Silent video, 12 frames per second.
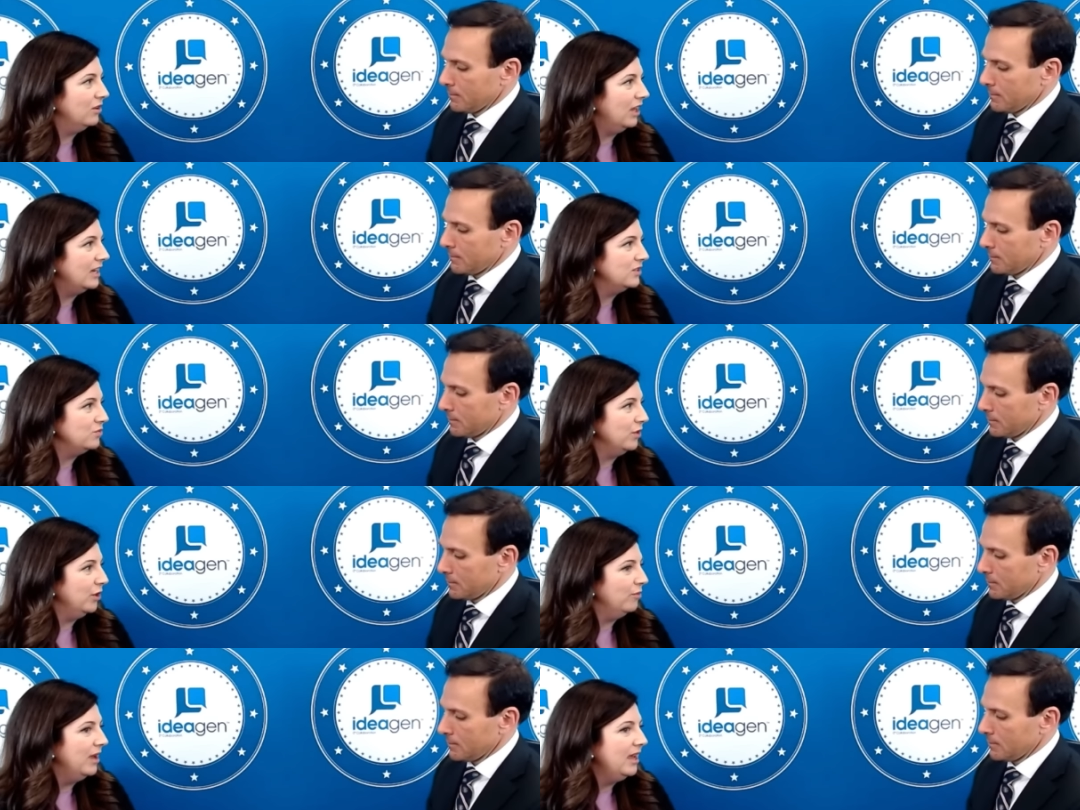
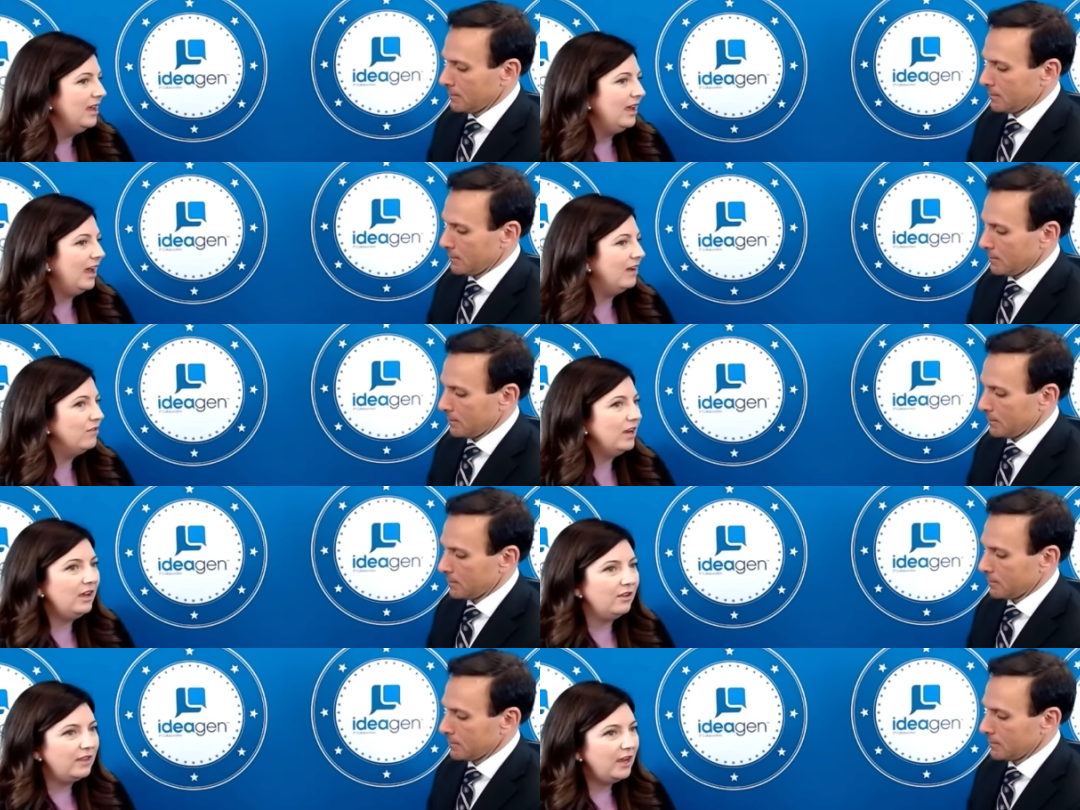Speaker 1: classroom.
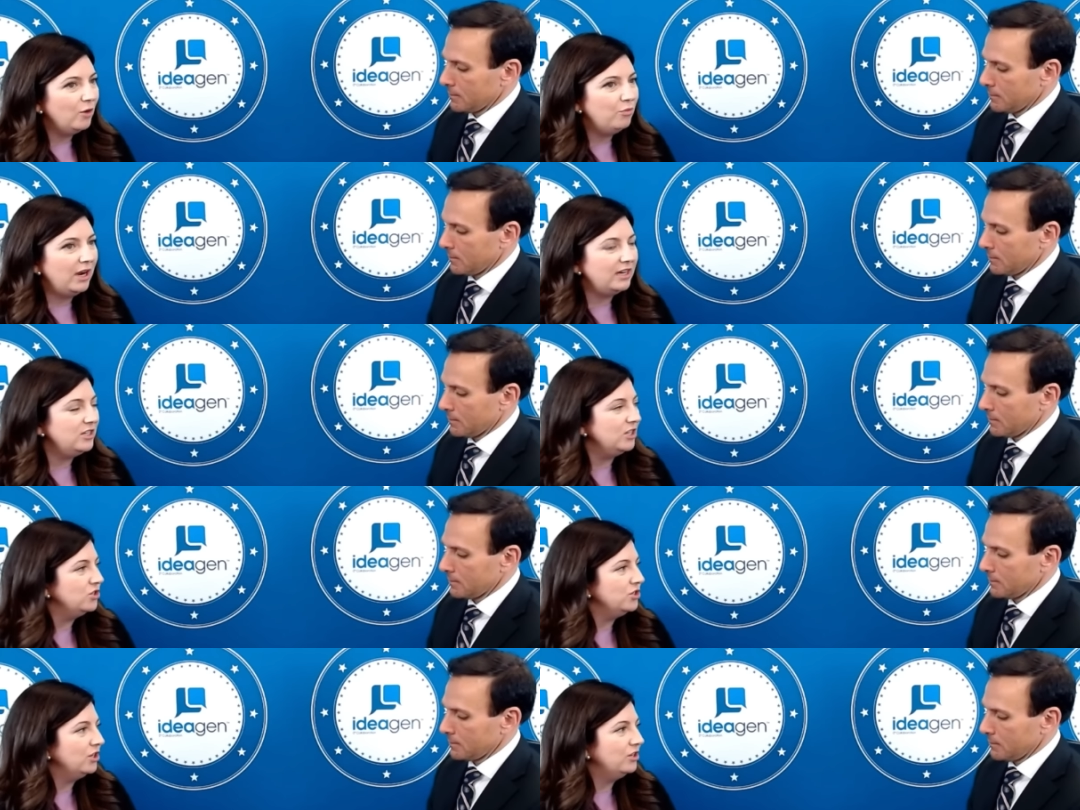Every healthcare
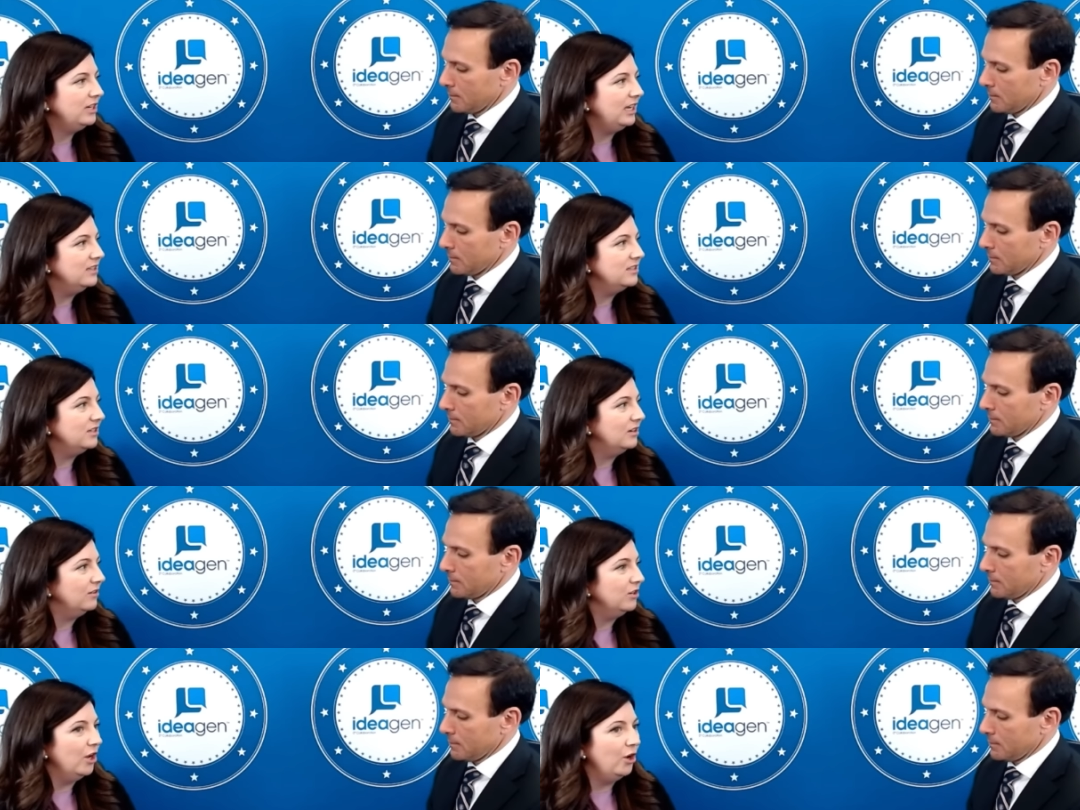practitioner needs
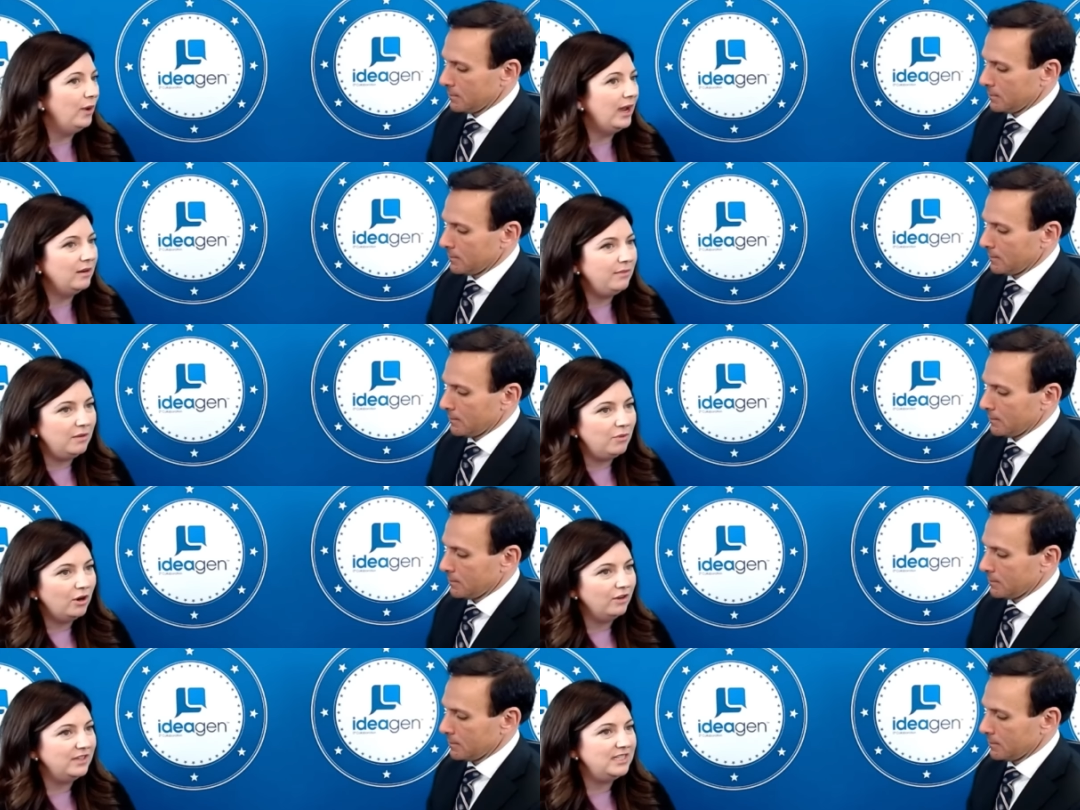to know how to be a
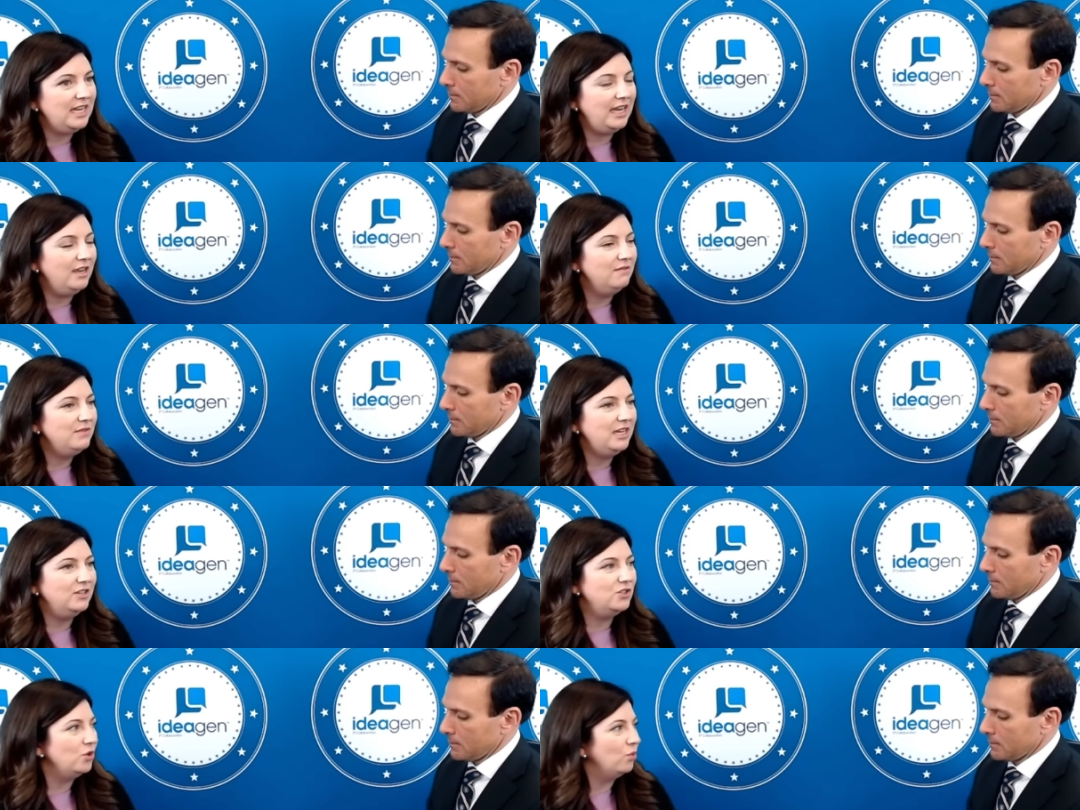part of a team,
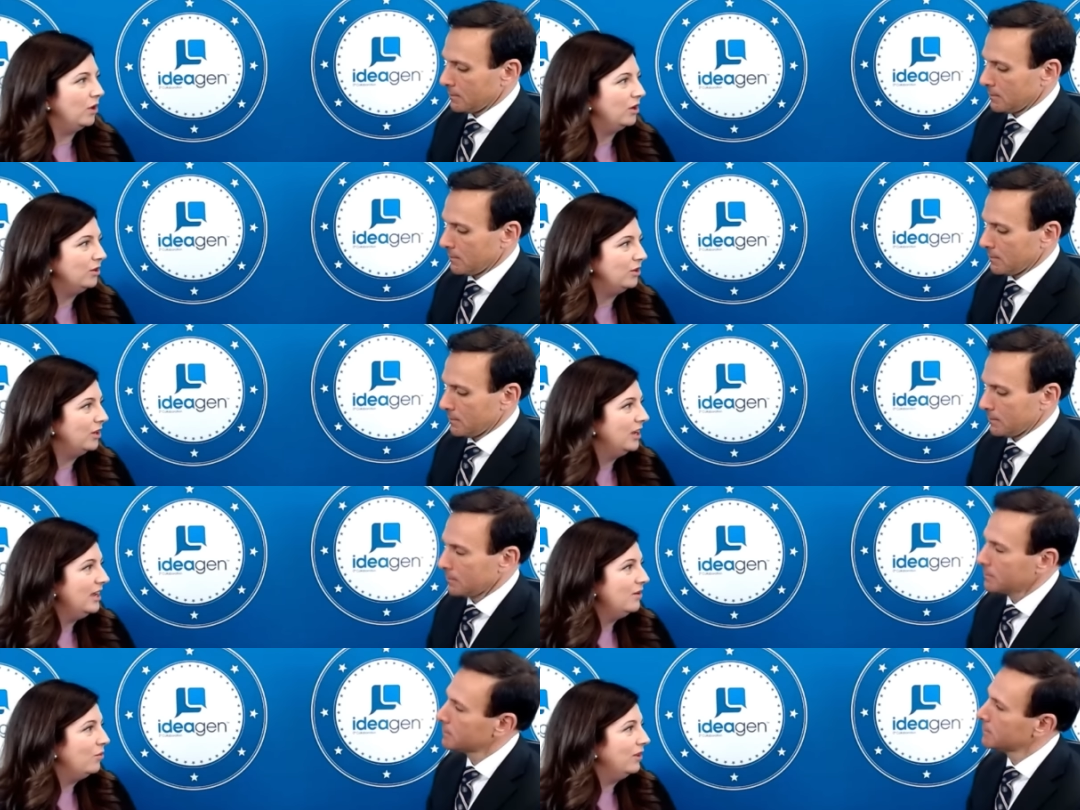needs to work
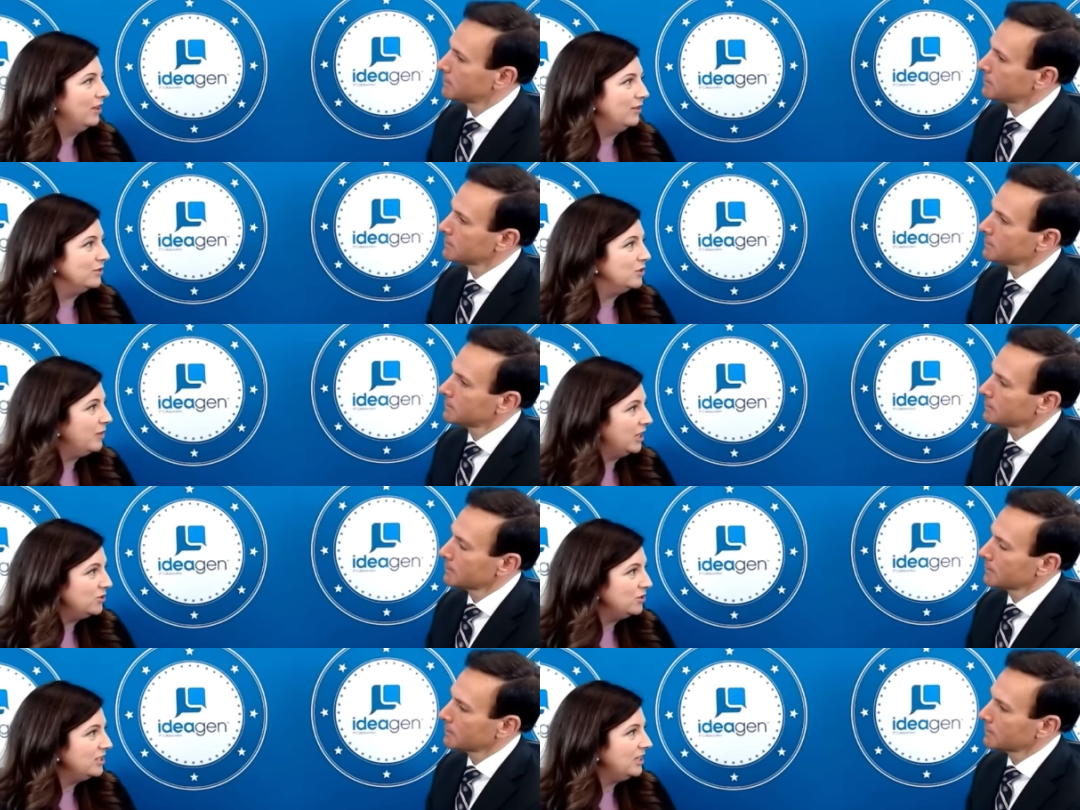with other
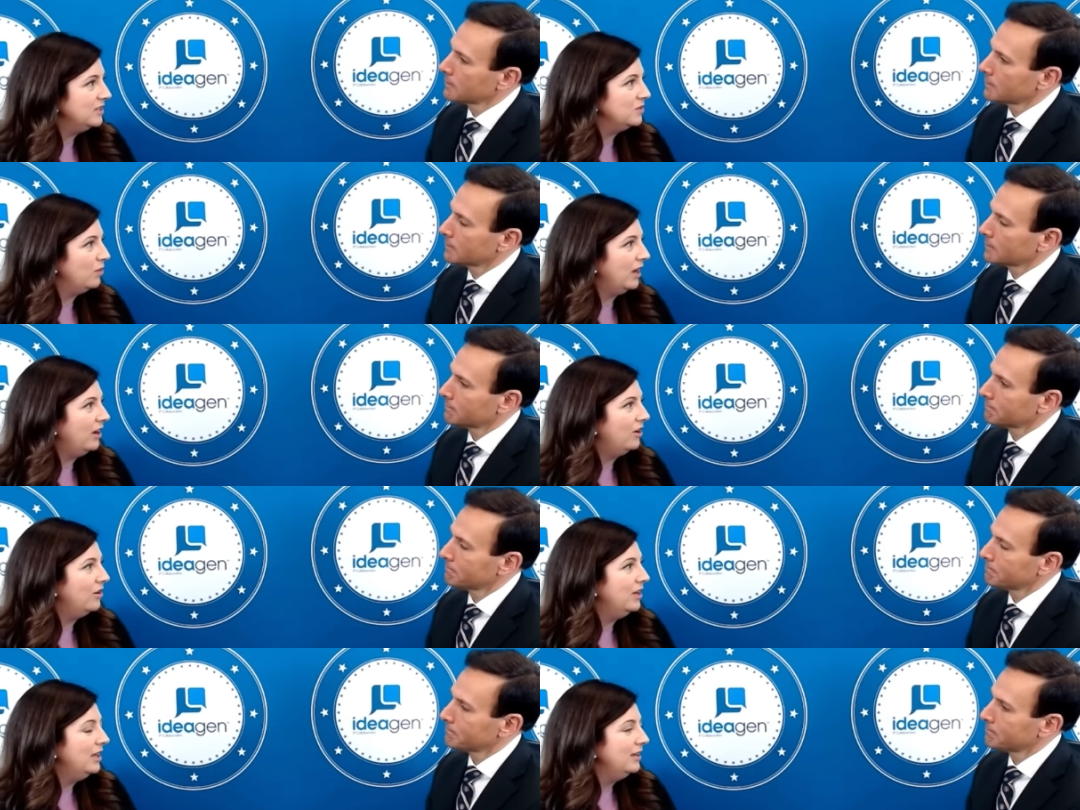specialties
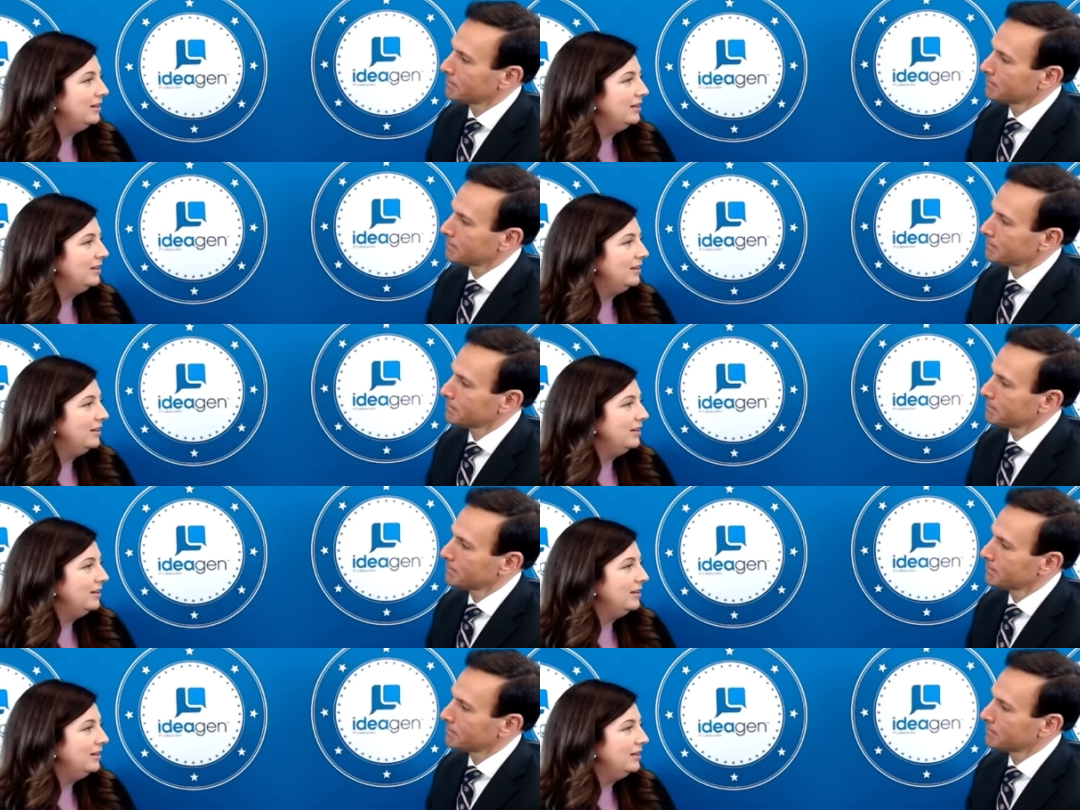well,